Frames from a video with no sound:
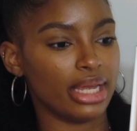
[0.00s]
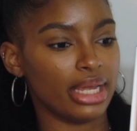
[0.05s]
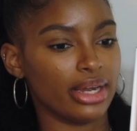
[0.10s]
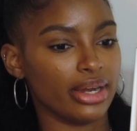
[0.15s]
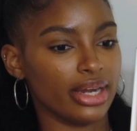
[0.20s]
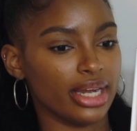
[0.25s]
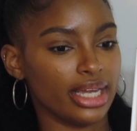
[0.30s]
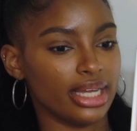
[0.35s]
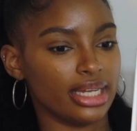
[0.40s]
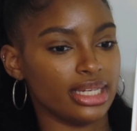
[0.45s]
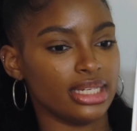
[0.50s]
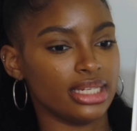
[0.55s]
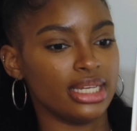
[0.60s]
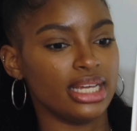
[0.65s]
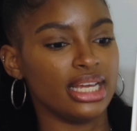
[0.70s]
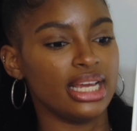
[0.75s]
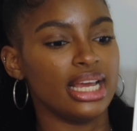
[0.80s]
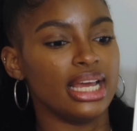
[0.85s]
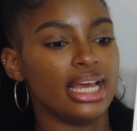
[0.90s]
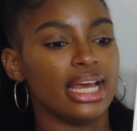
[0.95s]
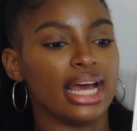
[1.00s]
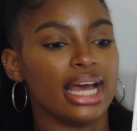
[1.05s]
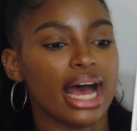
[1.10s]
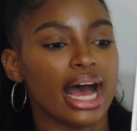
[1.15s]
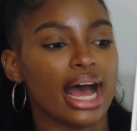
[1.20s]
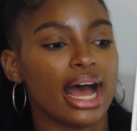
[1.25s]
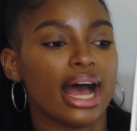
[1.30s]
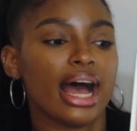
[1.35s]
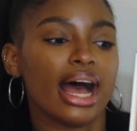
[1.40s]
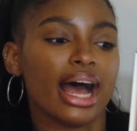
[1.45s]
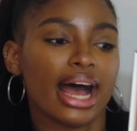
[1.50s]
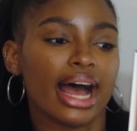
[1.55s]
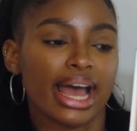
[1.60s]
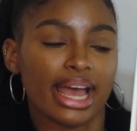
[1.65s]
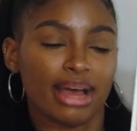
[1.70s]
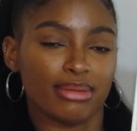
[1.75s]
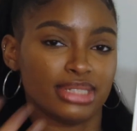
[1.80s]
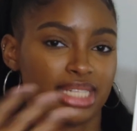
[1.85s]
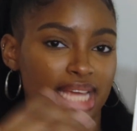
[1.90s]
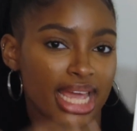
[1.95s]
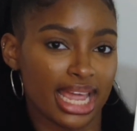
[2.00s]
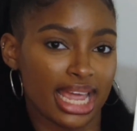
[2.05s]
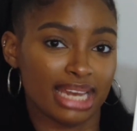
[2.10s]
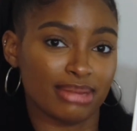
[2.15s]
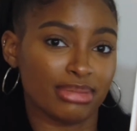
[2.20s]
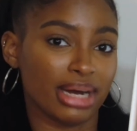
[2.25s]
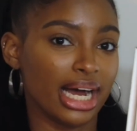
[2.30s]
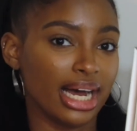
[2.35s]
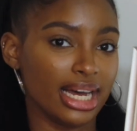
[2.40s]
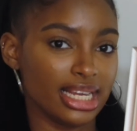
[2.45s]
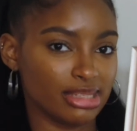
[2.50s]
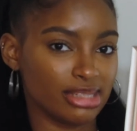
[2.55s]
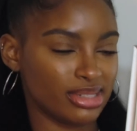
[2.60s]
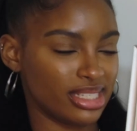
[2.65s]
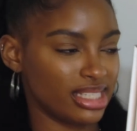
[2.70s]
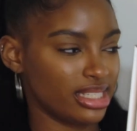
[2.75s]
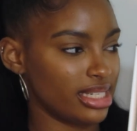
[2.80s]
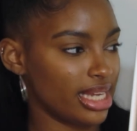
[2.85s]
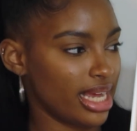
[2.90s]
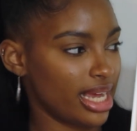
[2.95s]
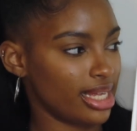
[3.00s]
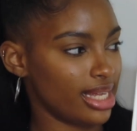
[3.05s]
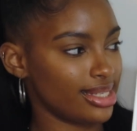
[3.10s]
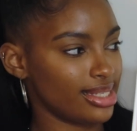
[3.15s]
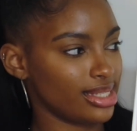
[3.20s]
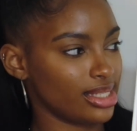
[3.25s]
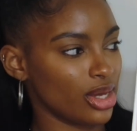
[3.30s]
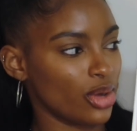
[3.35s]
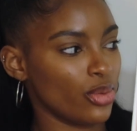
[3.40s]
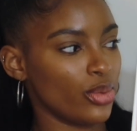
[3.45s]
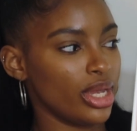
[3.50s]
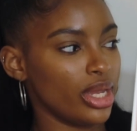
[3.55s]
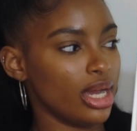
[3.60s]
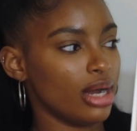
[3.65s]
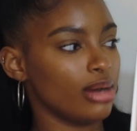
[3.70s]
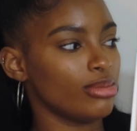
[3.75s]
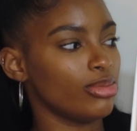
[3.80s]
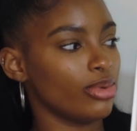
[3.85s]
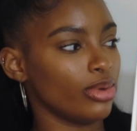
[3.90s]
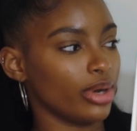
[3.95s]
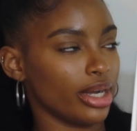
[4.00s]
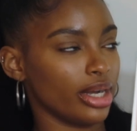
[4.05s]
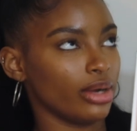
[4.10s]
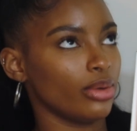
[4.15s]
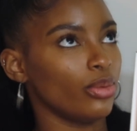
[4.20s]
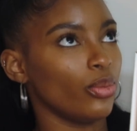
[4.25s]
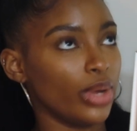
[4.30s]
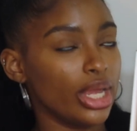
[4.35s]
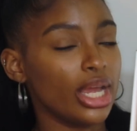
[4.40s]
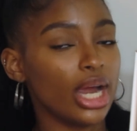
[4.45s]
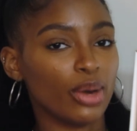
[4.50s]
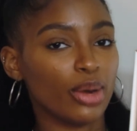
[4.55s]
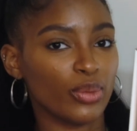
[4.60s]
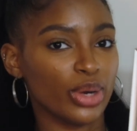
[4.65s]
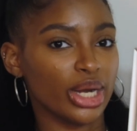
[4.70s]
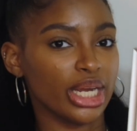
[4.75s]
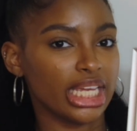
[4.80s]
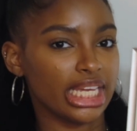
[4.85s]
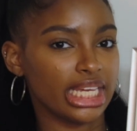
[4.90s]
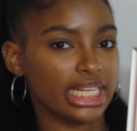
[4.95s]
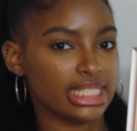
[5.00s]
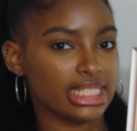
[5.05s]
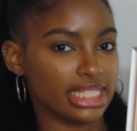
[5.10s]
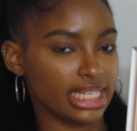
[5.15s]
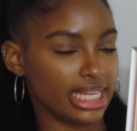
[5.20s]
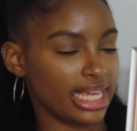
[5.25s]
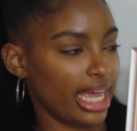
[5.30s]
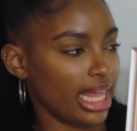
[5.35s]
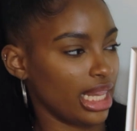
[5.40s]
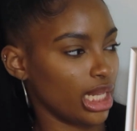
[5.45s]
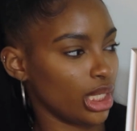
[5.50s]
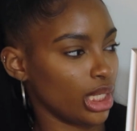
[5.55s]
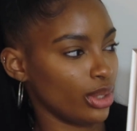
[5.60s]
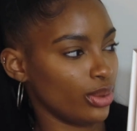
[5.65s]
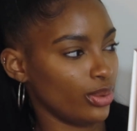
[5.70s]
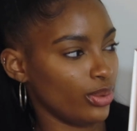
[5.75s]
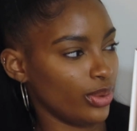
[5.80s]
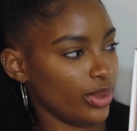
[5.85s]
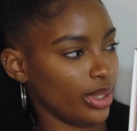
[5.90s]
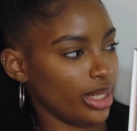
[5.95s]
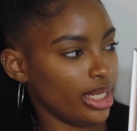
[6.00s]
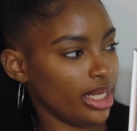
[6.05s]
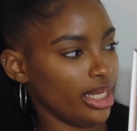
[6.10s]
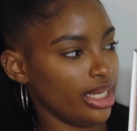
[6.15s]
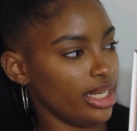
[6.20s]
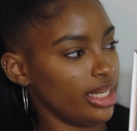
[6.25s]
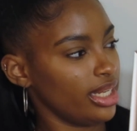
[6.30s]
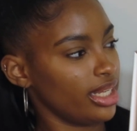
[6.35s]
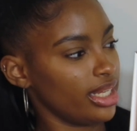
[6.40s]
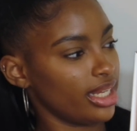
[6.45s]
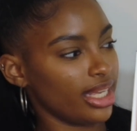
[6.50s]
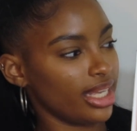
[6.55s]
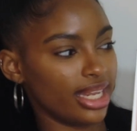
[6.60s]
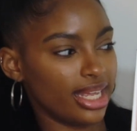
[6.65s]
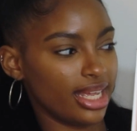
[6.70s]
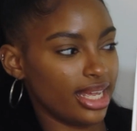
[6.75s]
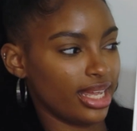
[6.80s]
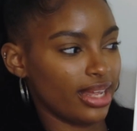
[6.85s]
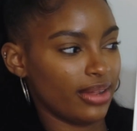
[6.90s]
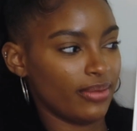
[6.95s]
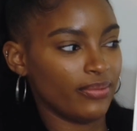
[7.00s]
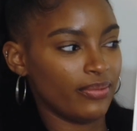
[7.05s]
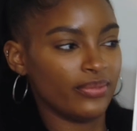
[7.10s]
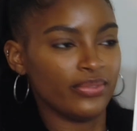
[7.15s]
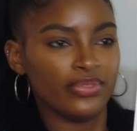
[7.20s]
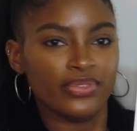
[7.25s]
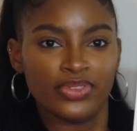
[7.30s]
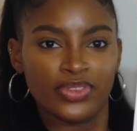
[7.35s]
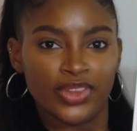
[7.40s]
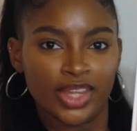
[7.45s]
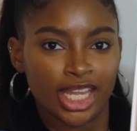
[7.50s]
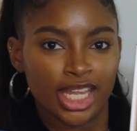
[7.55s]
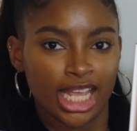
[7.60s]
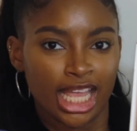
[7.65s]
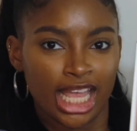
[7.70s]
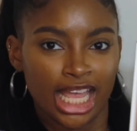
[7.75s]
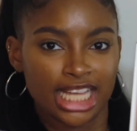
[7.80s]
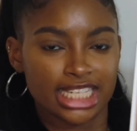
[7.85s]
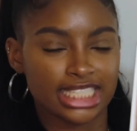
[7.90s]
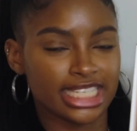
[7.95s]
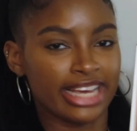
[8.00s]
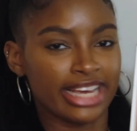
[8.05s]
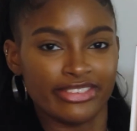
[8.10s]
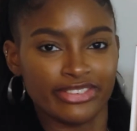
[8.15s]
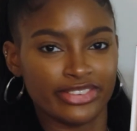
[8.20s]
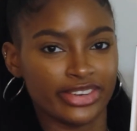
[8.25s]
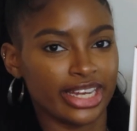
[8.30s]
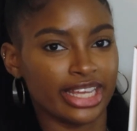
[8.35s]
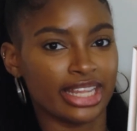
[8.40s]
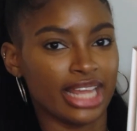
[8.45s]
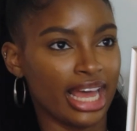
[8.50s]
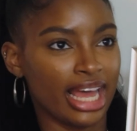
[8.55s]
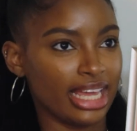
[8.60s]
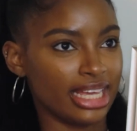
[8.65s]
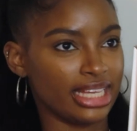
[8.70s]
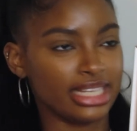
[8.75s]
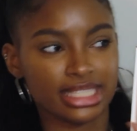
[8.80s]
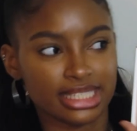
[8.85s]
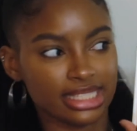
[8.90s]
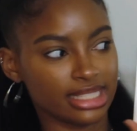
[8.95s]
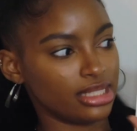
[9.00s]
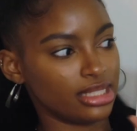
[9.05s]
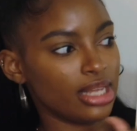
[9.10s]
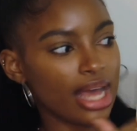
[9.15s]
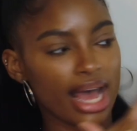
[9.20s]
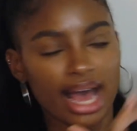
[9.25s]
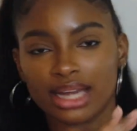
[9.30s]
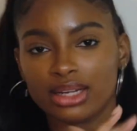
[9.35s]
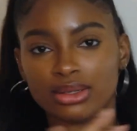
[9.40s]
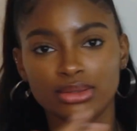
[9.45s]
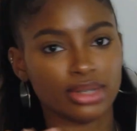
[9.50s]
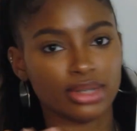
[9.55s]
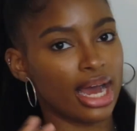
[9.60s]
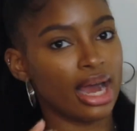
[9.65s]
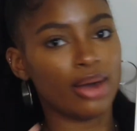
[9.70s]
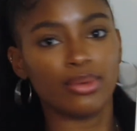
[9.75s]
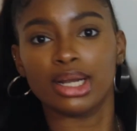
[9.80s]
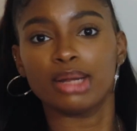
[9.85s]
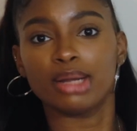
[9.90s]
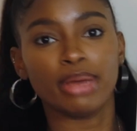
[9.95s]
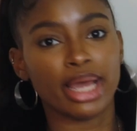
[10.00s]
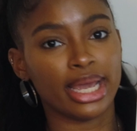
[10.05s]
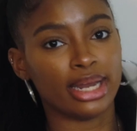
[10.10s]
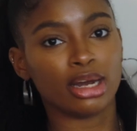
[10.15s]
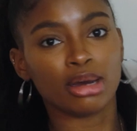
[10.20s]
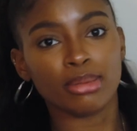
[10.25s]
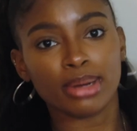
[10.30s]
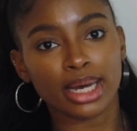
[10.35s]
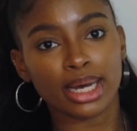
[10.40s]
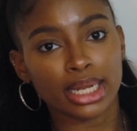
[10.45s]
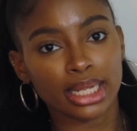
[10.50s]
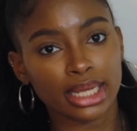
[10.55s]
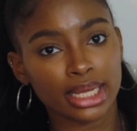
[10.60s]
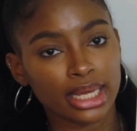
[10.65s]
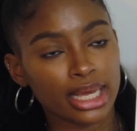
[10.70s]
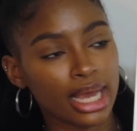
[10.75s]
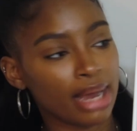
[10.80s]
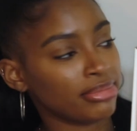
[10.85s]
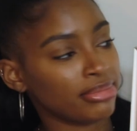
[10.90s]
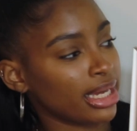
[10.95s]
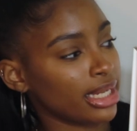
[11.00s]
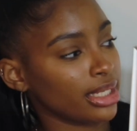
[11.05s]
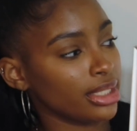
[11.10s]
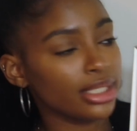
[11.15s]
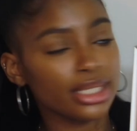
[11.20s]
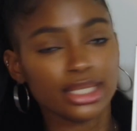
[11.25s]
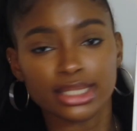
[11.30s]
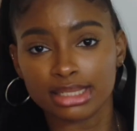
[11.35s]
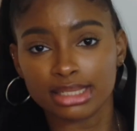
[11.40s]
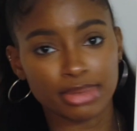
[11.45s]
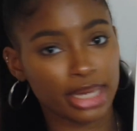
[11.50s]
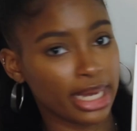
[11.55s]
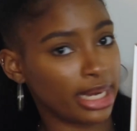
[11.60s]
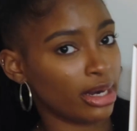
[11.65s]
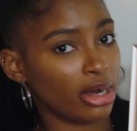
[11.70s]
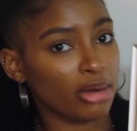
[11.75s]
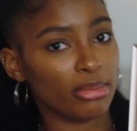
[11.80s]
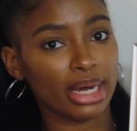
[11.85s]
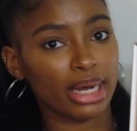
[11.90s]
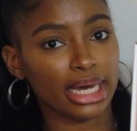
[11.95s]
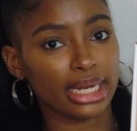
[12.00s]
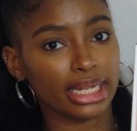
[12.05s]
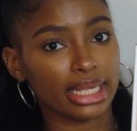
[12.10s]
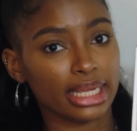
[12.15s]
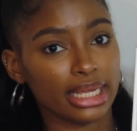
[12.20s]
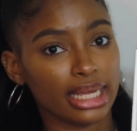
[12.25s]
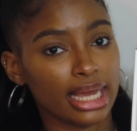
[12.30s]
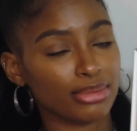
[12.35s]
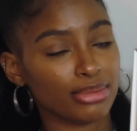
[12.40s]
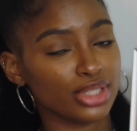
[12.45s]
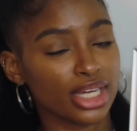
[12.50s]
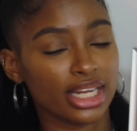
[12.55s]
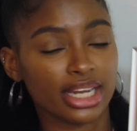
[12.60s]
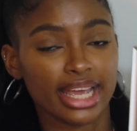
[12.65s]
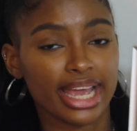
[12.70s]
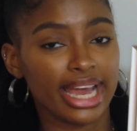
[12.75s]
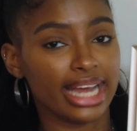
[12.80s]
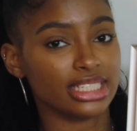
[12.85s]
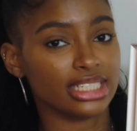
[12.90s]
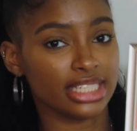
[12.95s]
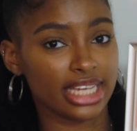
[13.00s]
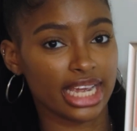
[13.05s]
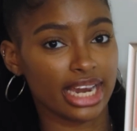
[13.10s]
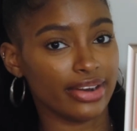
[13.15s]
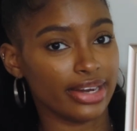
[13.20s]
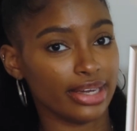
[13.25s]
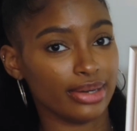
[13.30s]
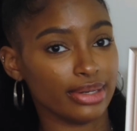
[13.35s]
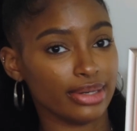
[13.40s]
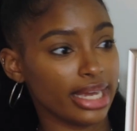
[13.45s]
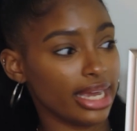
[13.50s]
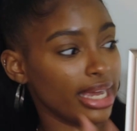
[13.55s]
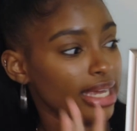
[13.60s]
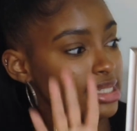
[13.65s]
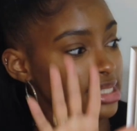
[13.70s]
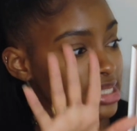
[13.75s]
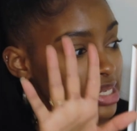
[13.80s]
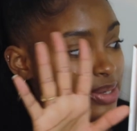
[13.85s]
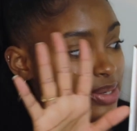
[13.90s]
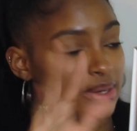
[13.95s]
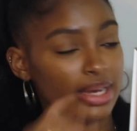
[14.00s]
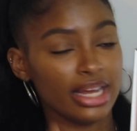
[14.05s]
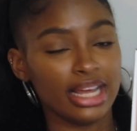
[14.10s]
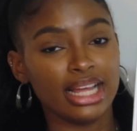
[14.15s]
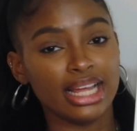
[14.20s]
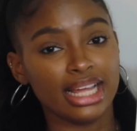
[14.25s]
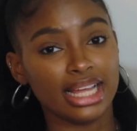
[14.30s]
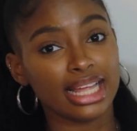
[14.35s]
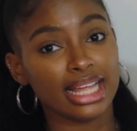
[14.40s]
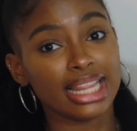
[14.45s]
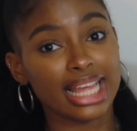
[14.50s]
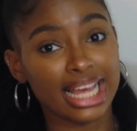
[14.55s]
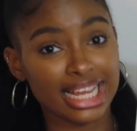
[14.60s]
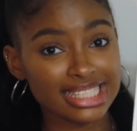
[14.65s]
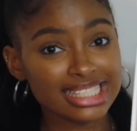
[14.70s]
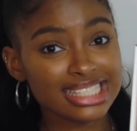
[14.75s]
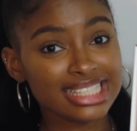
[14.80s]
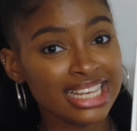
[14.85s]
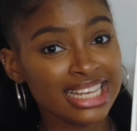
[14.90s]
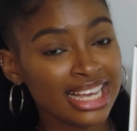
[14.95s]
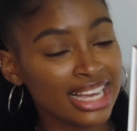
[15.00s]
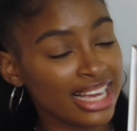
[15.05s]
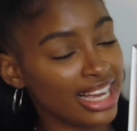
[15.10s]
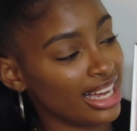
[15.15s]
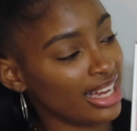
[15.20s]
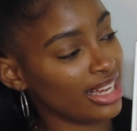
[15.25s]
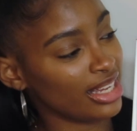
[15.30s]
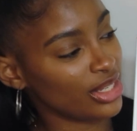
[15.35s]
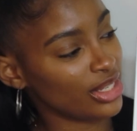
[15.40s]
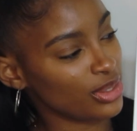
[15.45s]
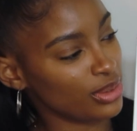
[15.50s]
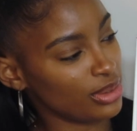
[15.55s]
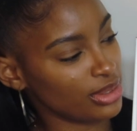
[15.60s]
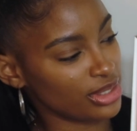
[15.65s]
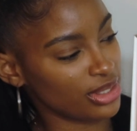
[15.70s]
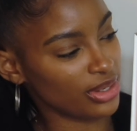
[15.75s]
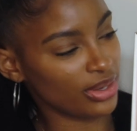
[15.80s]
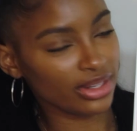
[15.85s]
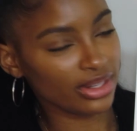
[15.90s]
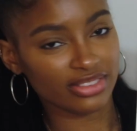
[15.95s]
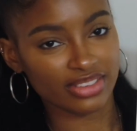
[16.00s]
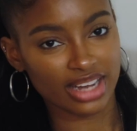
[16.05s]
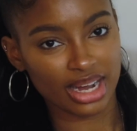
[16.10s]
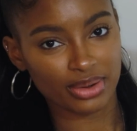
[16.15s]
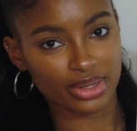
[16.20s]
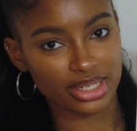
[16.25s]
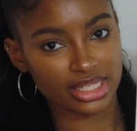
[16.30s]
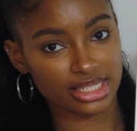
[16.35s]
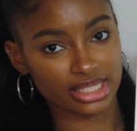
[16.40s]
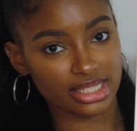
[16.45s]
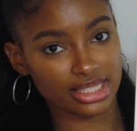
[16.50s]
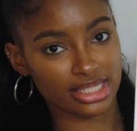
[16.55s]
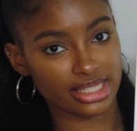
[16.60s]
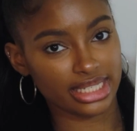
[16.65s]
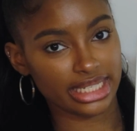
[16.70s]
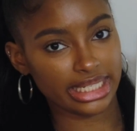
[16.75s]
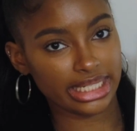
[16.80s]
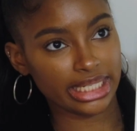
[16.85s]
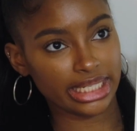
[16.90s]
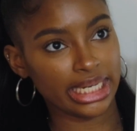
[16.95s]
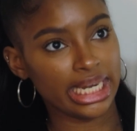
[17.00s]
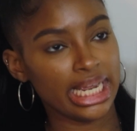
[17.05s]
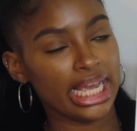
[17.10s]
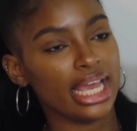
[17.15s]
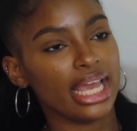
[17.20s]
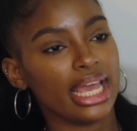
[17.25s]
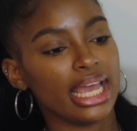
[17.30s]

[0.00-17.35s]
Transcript: married, I obtained my husband's debt, so we are working together on getting debt free. That is, I do not want to pay nobody. I'm not looking to pay nobody. I'm trying to cash and carry, okay? So that's a huge goal of ours this year.